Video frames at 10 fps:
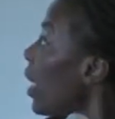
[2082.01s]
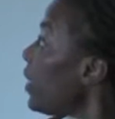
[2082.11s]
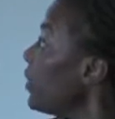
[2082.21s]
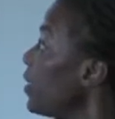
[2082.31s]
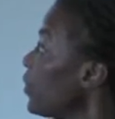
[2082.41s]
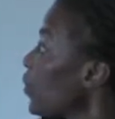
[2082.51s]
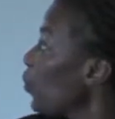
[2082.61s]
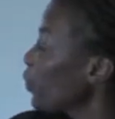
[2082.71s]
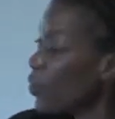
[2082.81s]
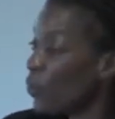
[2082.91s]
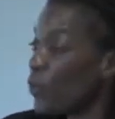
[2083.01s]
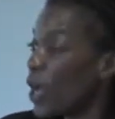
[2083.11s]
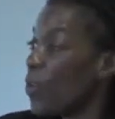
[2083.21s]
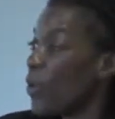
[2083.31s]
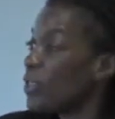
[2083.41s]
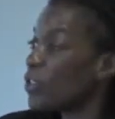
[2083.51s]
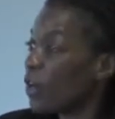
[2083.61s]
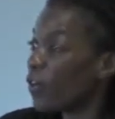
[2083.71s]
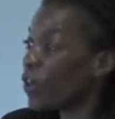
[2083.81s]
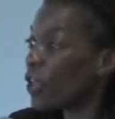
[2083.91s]
And, and so, you know, I want to
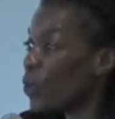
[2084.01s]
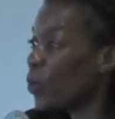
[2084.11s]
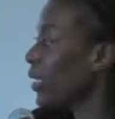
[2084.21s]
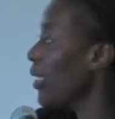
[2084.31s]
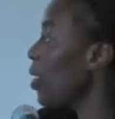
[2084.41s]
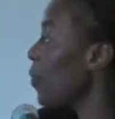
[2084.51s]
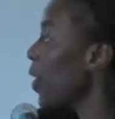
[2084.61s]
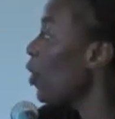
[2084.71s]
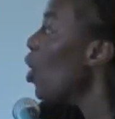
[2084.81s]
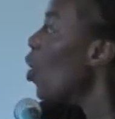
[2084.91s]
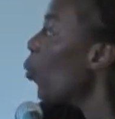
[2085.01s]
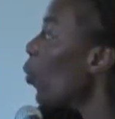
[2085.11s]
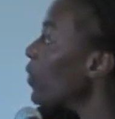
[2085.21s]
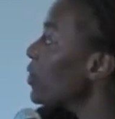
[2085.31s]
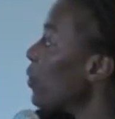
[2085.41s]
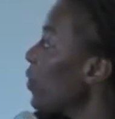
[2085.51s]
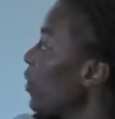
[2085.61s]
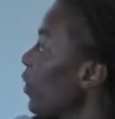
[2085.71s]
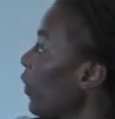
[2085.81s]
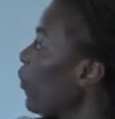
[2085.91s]
talk very quickly about what are some of
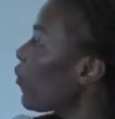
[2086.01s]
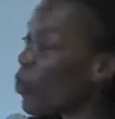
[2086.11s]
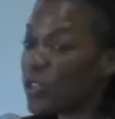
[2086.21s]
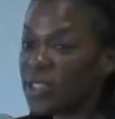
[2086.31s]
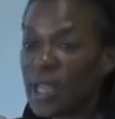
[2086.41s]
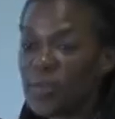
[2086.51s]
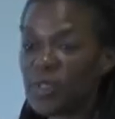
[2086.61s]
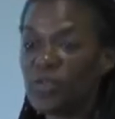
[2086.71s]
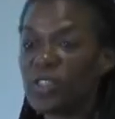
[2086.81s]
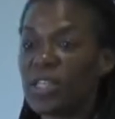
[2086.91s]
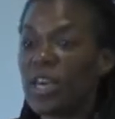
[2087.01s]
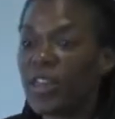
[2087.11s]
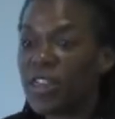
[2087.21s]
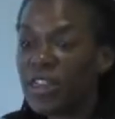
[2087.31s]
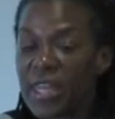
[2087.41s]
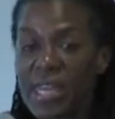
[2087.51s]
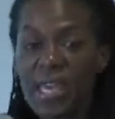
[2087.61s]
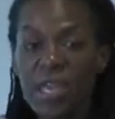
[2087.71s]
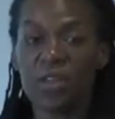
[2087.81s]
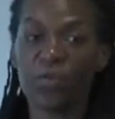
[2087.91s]
the like, first steps of just
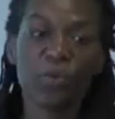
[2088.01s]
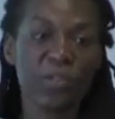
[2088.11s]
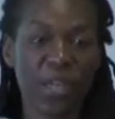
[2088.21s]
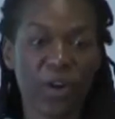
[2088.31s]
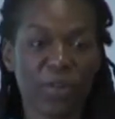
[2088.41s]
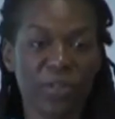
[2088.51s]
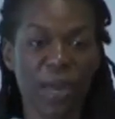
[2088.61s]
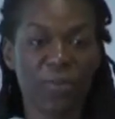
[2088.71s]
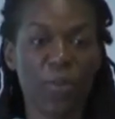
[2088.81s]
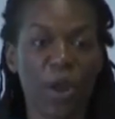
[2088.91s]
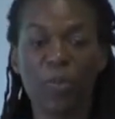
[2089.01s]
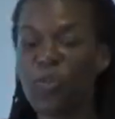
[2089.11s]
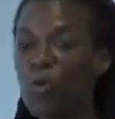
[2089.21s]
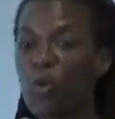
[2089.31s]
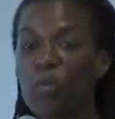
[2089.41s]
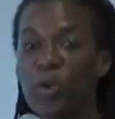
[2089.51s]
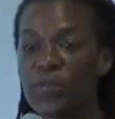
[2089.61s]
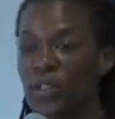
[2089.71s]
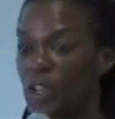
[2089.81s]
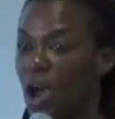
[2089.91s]
thinking through stereotype threat before we
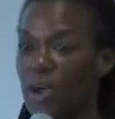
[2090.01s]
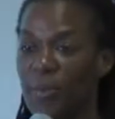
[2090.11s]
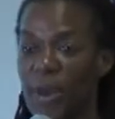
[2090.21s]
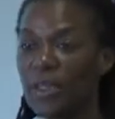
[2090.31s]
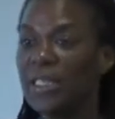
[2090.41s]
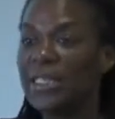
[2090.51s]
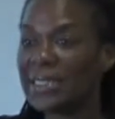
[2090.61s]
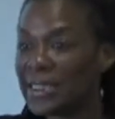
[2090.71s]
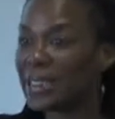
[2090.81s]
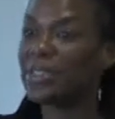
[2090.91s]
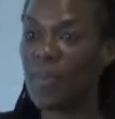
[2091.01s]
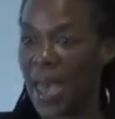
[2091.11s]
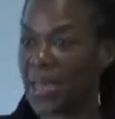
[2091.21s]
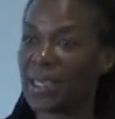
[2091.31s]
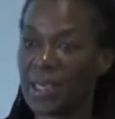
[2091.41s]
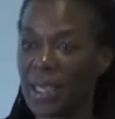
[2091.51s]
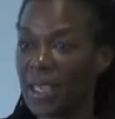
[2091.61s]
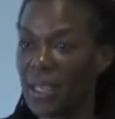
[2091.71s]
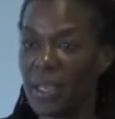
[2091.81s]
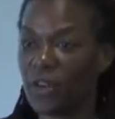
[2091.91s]
even talk about systematic
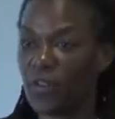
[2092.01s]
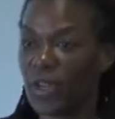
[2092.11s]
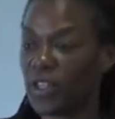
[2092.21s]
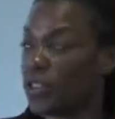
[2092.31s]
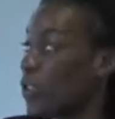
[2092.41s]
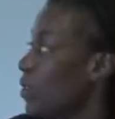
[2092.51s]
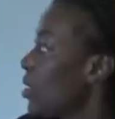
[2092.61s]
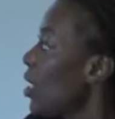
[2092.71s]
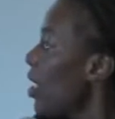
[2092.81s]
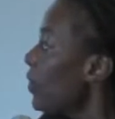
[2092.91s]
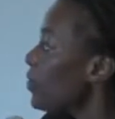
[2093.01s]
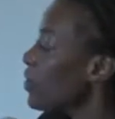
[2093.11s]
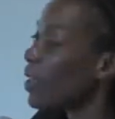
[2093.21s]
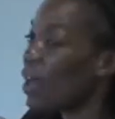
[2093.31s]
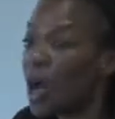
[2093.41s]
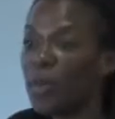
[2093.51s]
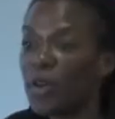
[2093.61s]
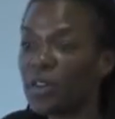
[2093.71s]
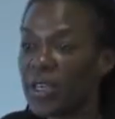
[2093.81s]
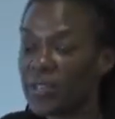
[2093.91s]
interventions. And there's, there's a
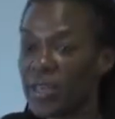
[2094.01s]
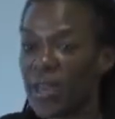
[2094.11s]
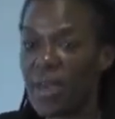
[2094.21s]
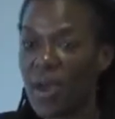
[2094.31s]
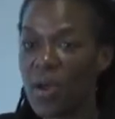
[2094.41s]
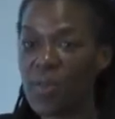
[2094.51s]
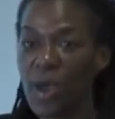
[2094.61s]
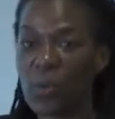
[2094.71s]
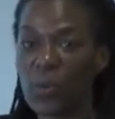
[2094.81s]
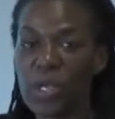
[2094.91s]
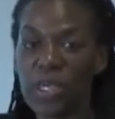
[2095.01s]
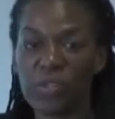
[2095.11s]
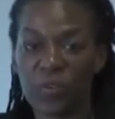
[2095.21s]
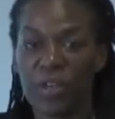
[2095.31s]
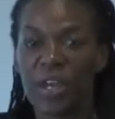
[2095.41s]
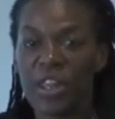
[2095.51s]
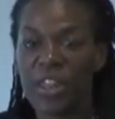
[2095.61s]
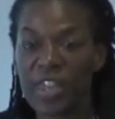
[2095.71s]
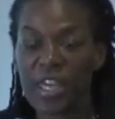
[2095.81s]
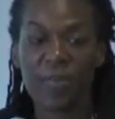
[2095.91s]
couple things that, that, that we could sort of
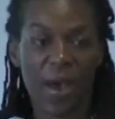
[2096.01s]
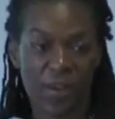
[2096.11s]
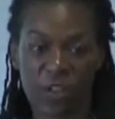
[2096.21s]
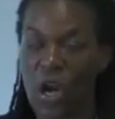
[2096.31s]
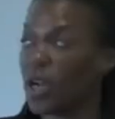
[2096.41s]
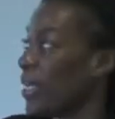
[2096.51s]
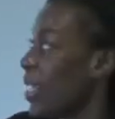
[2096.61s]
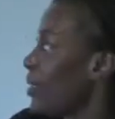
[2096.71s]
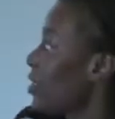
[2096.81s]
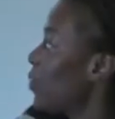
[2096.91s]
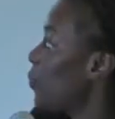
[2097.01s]
think about and target at this